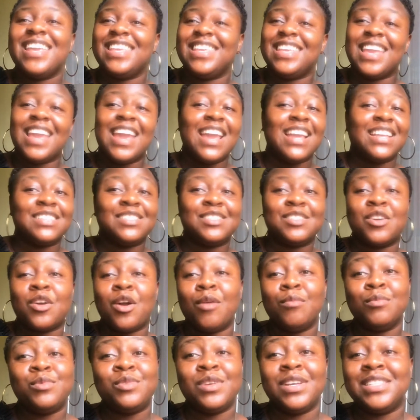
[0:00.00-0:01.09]
Yes,
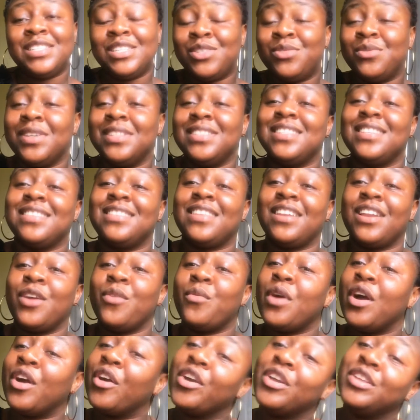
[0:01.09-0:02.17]
come 2023, we
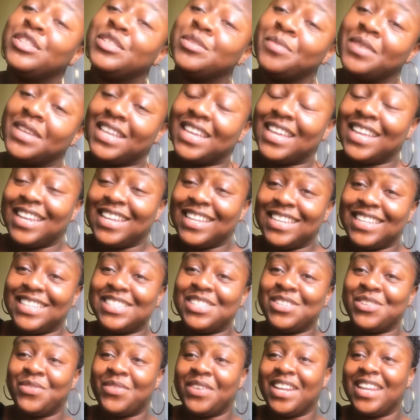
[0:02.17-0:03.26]
are going to be killing it
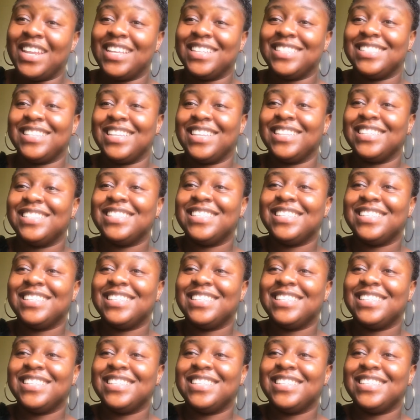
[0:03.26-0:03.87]
in real estate.